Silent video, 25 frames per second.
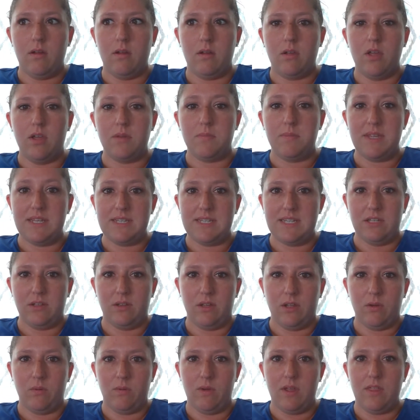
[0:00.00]
could be
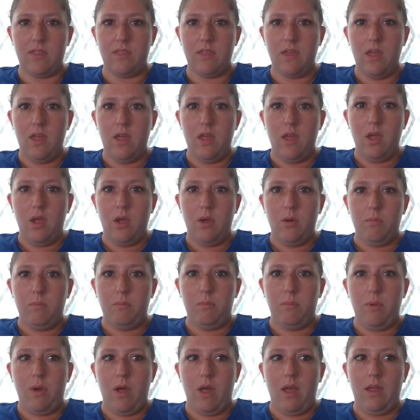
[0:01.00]
dealing with,
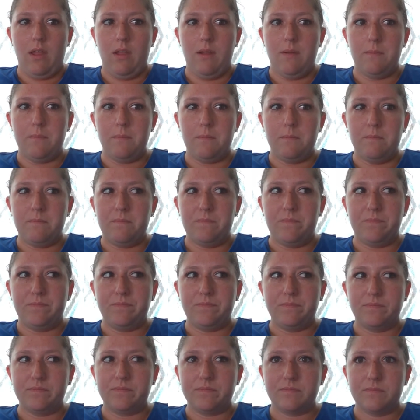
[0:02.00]
but
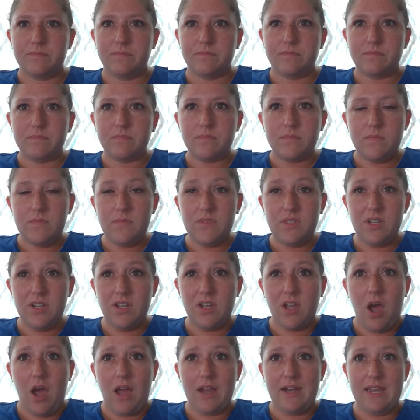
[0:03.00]

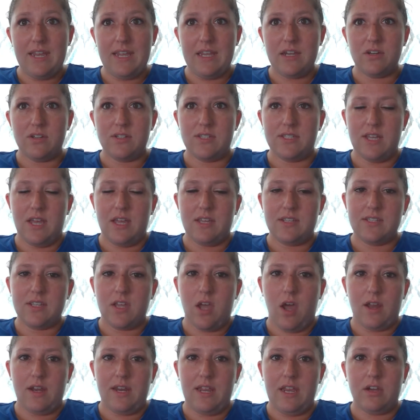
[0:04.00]
God hears us.
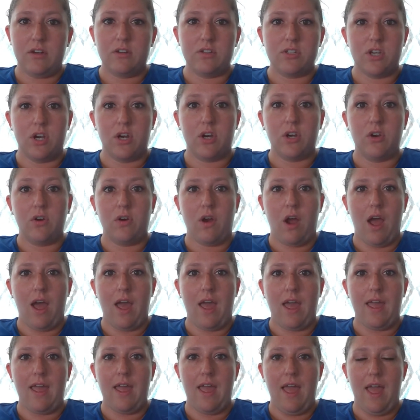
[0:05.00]
God hears our
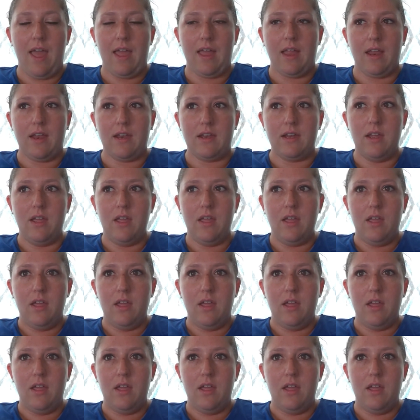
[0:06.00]
cry and